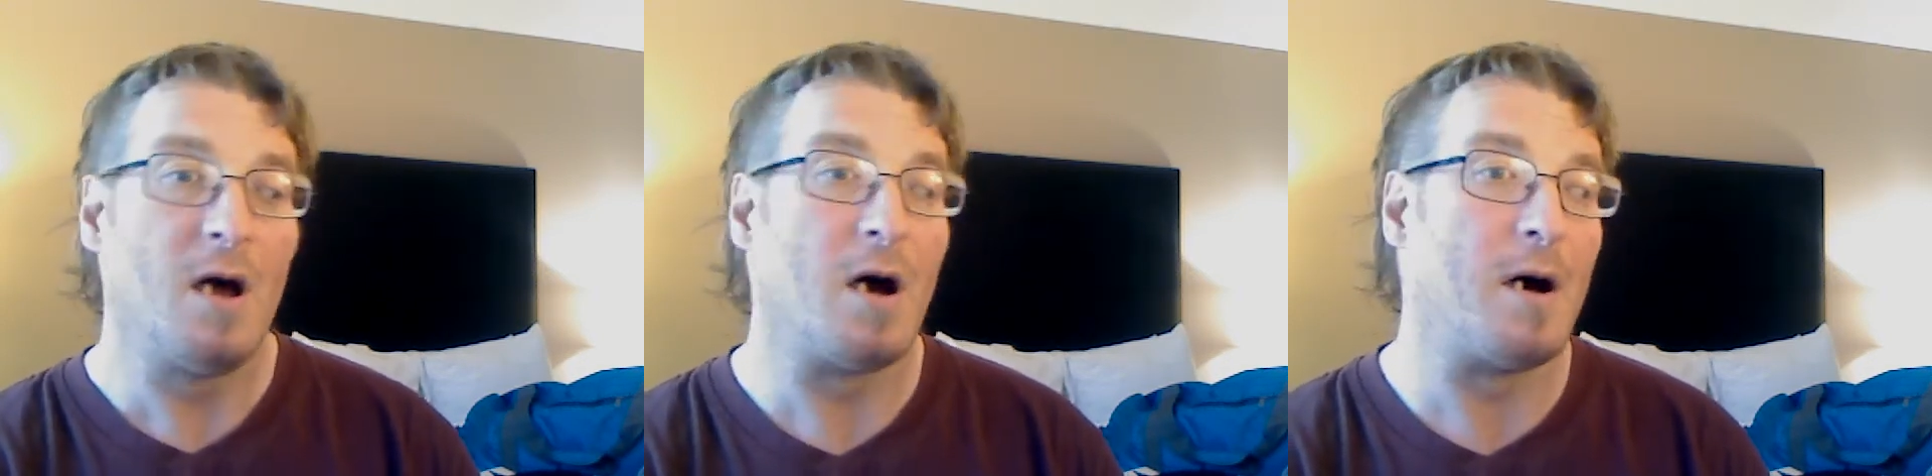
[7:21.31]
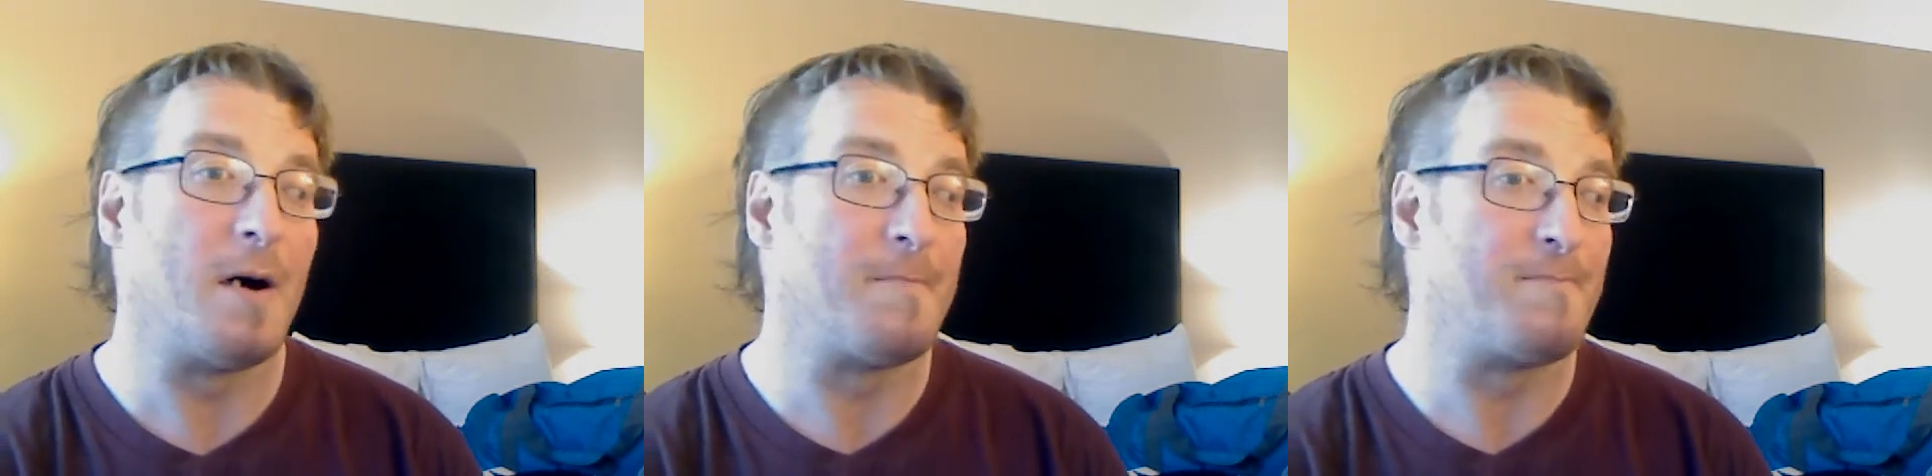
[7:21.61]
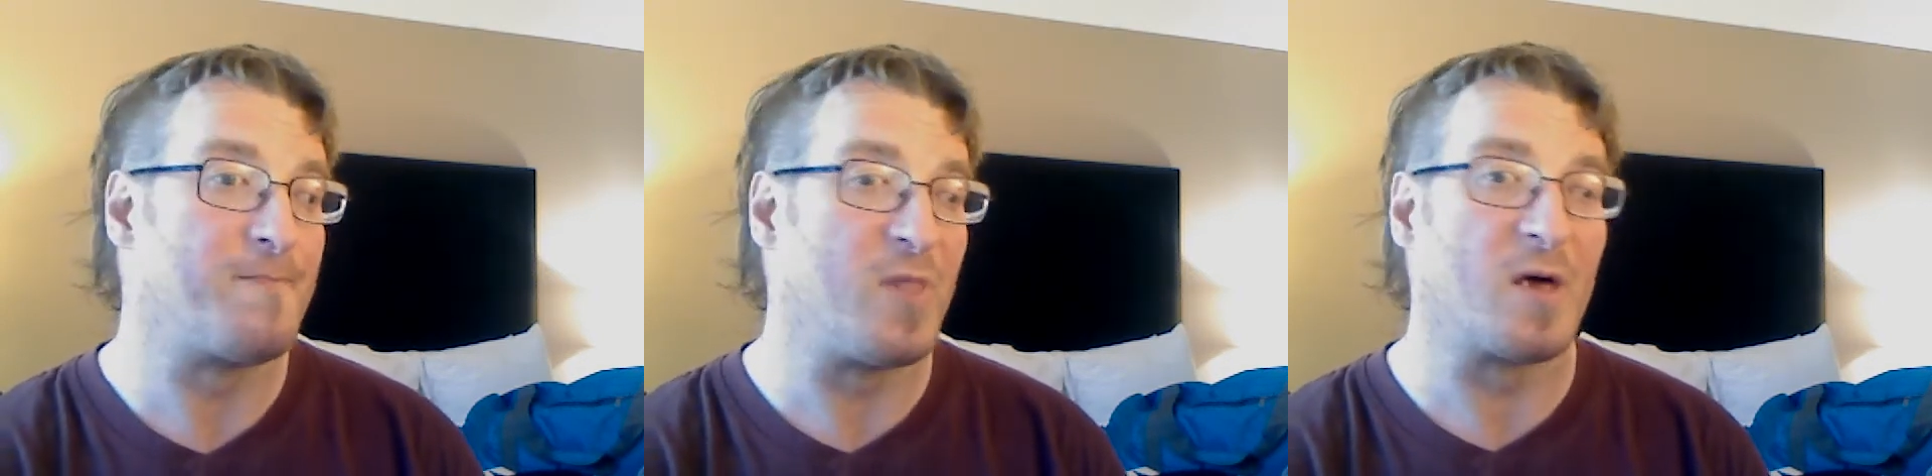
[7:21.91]
Um,
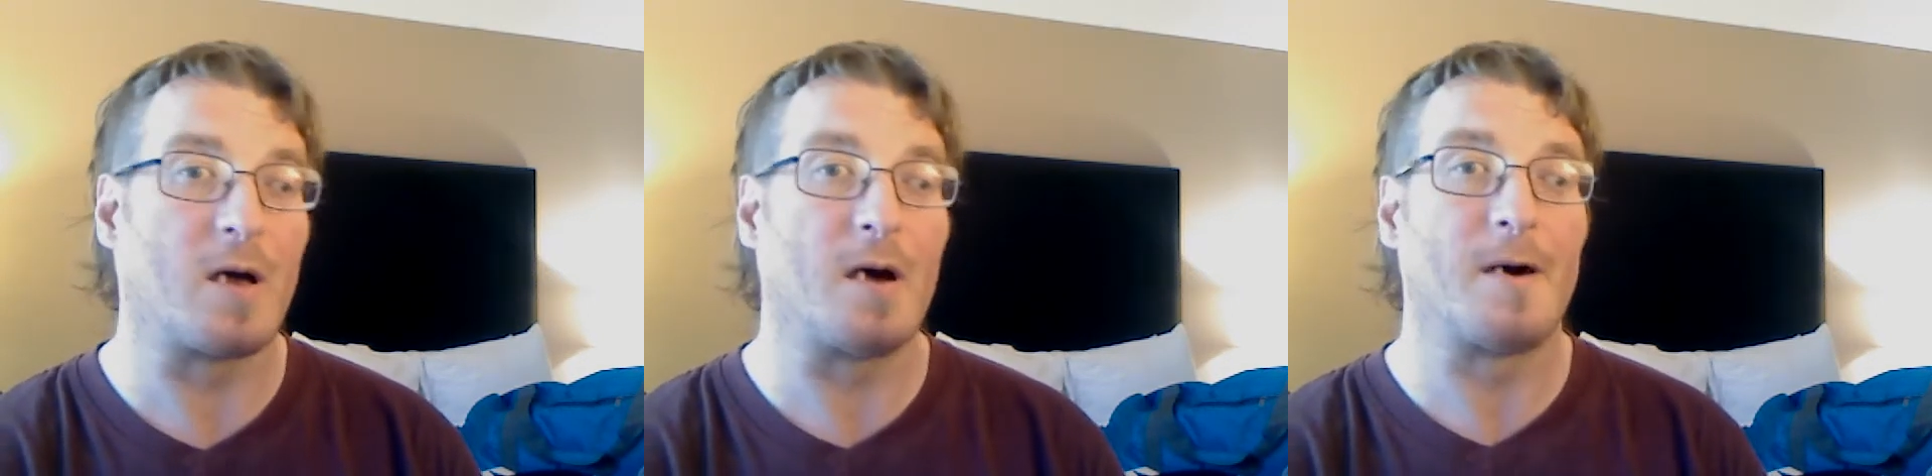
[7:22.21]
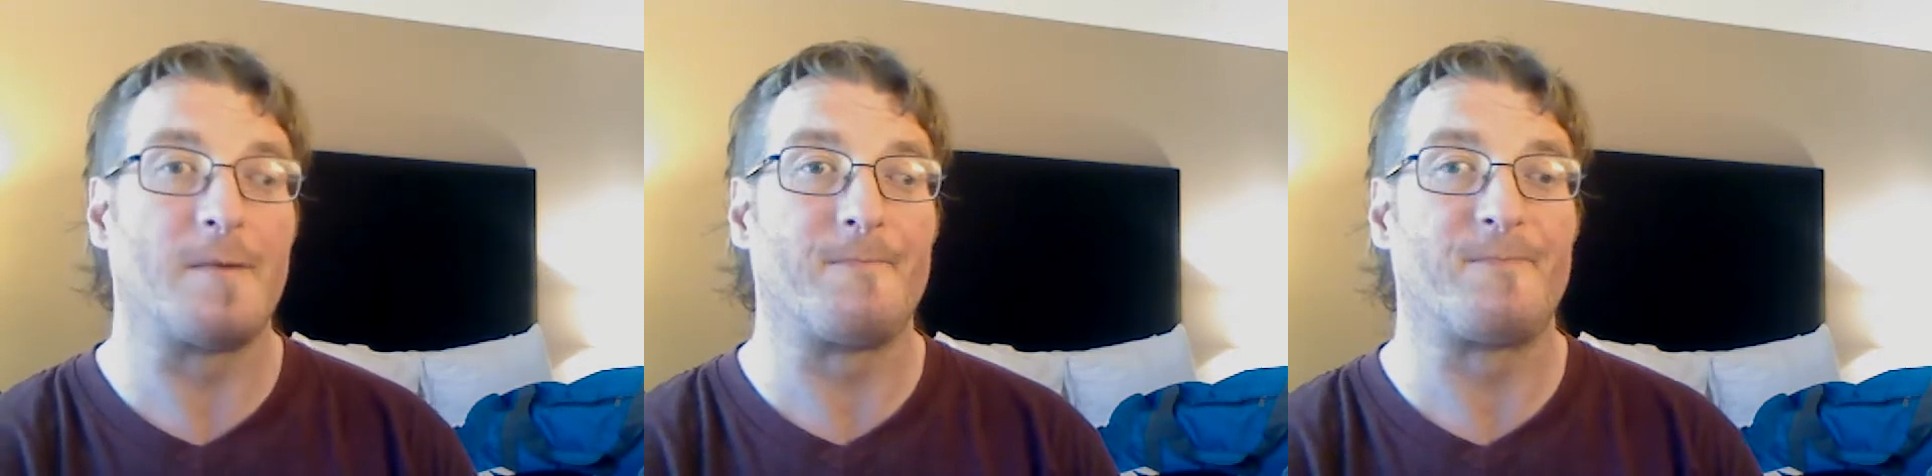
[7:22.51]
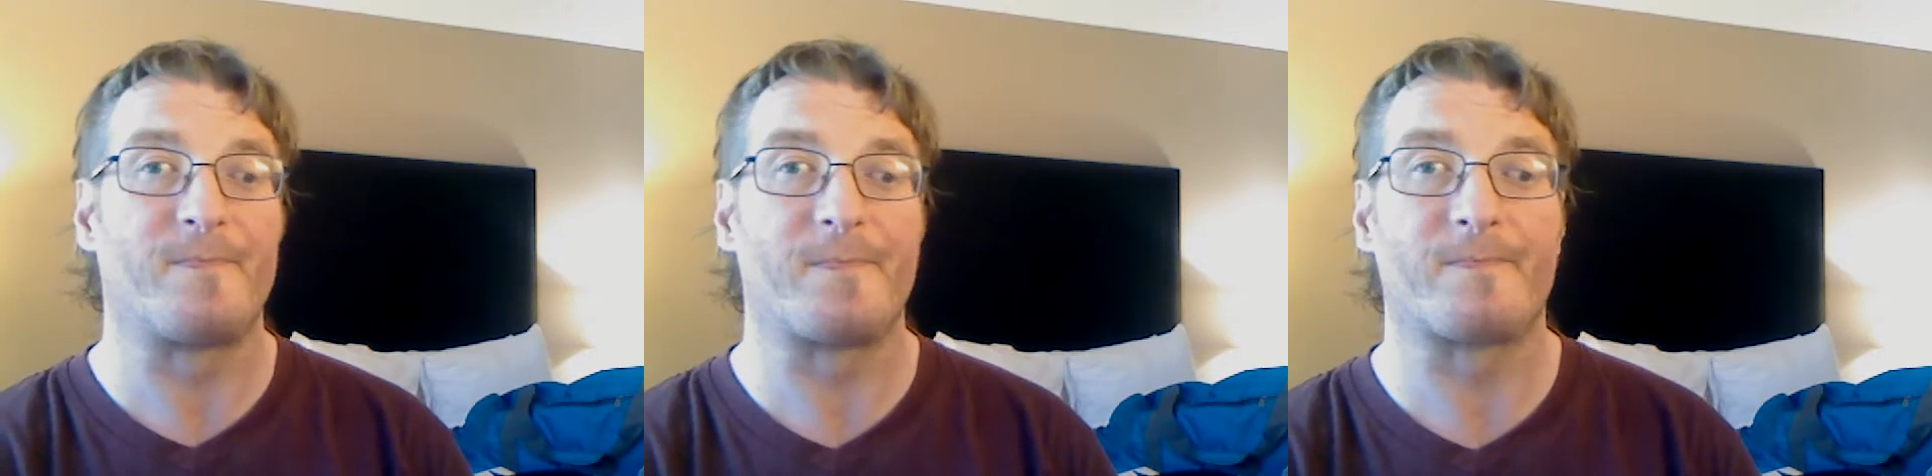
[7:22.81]
um,
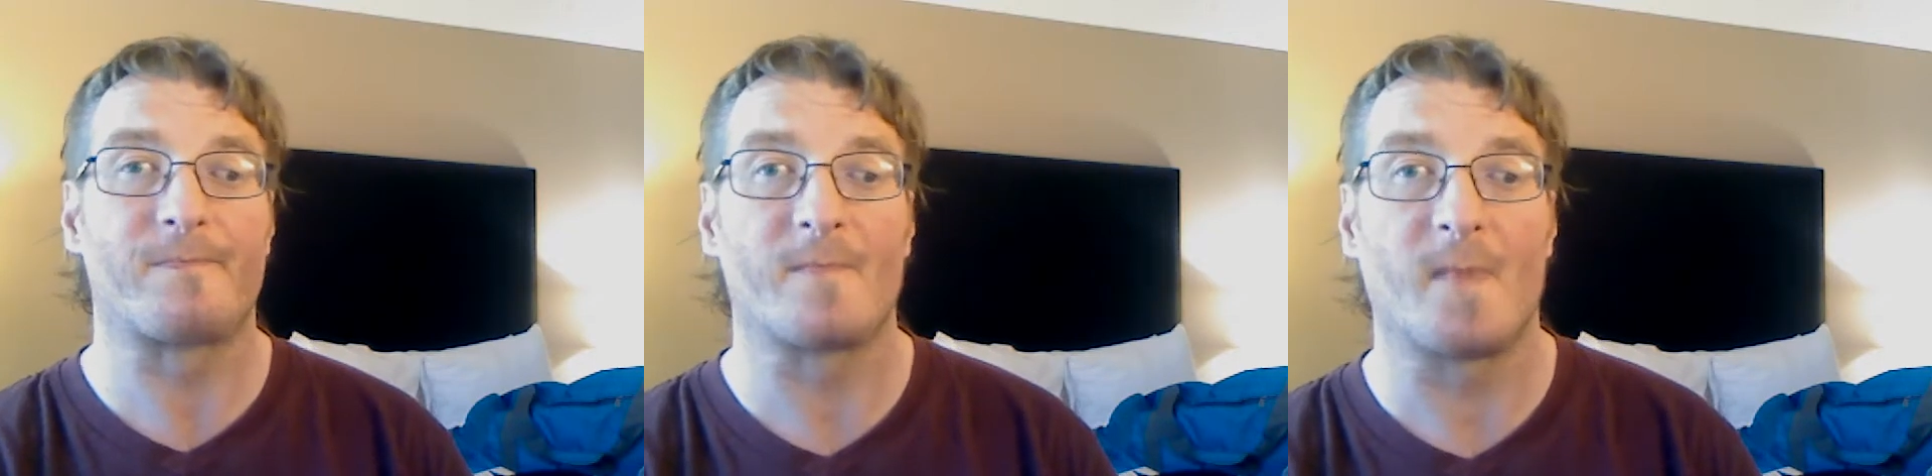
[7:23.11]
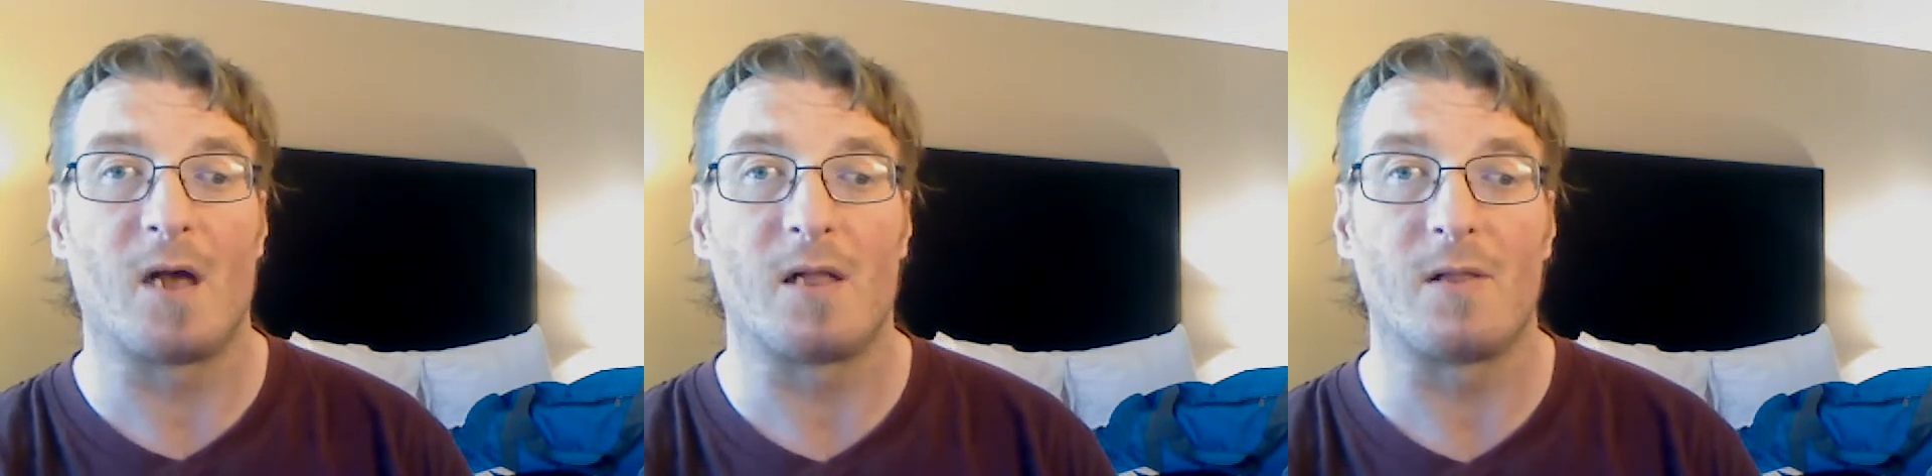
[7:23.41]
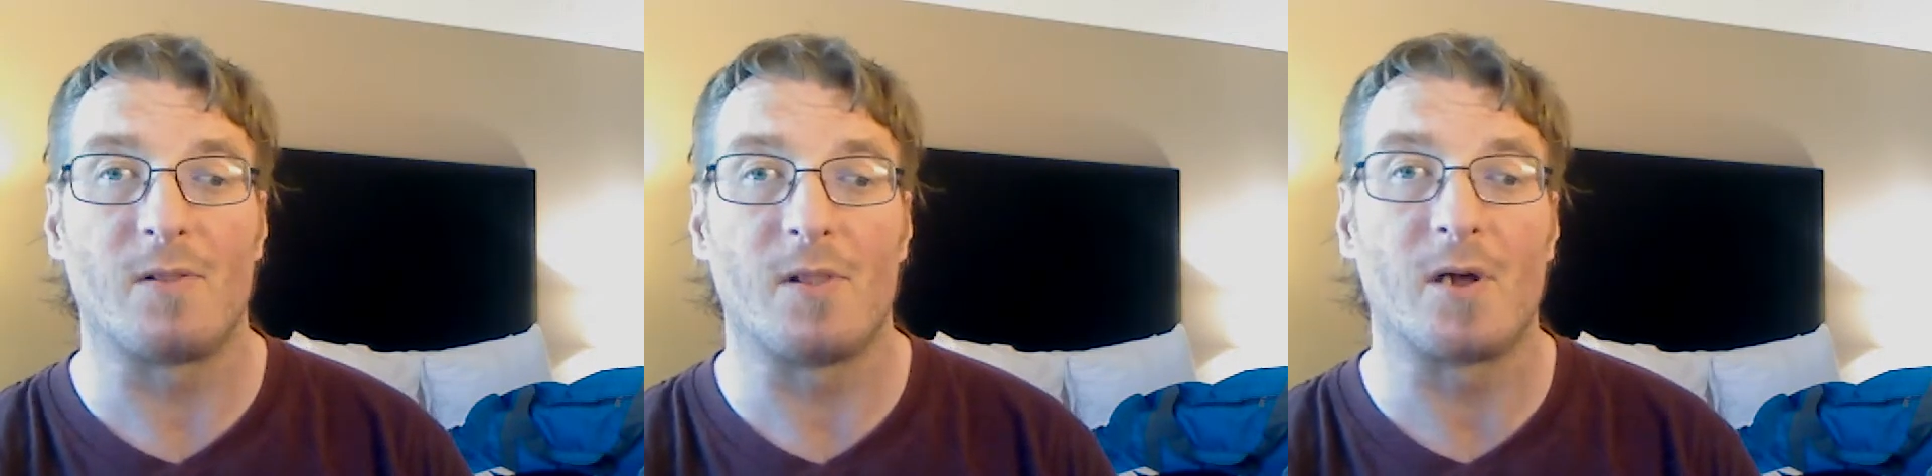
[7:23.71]

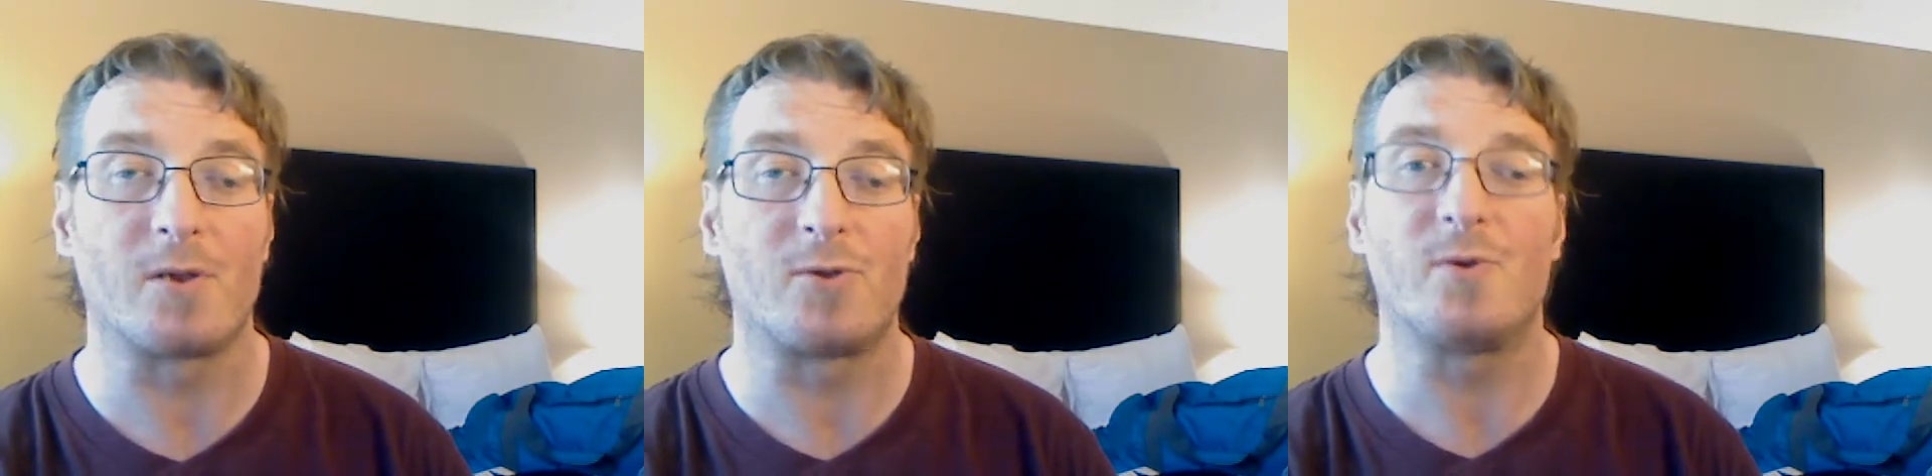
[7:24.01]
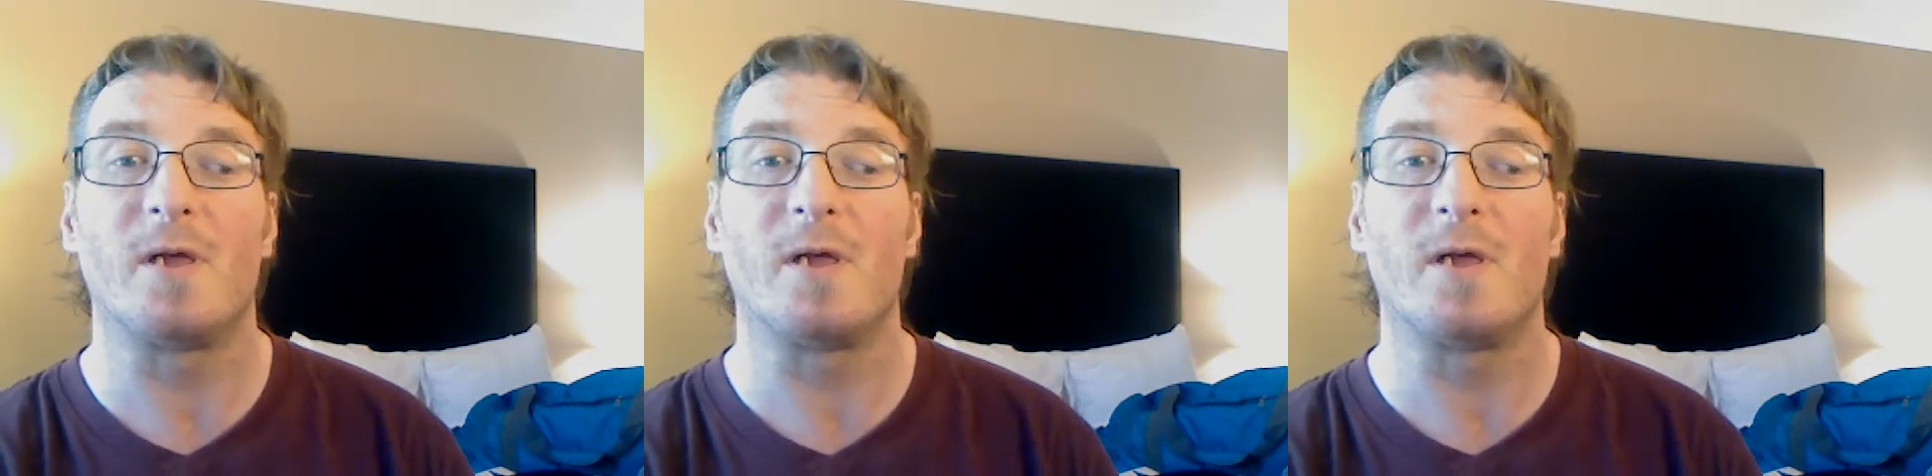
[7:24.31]
tune